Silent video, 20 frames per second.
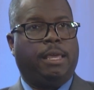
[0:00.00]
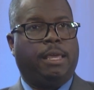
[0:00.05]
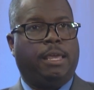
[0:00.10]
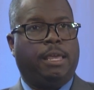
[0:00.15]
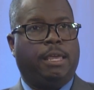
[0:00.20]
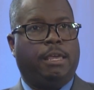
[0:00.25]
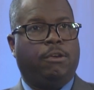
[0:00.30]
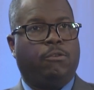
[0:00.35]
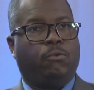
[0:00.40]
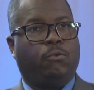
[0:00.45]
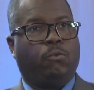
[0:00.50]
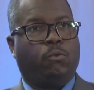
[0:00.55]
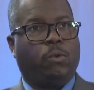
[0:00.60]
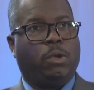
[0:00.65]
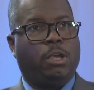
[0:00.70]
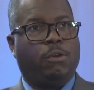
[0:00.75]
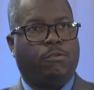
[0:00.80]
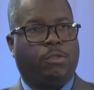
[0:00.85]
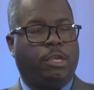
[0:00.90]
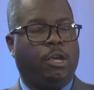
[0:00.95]

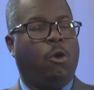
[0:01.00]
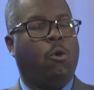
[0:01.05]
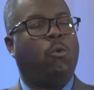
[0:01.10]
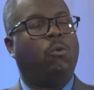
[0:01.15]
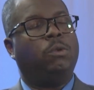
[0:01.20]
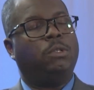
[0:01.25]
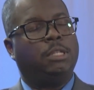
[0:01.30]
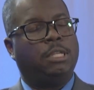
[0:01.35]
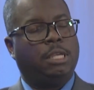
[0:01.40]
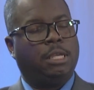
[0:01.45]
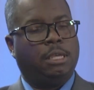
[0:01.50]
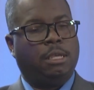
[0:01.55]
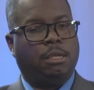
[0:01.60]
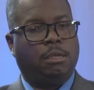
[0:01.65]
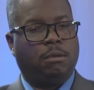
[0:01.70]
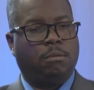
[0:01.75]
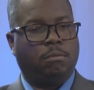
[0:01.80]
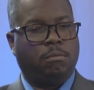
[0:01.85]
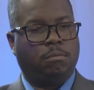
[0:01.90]
if the only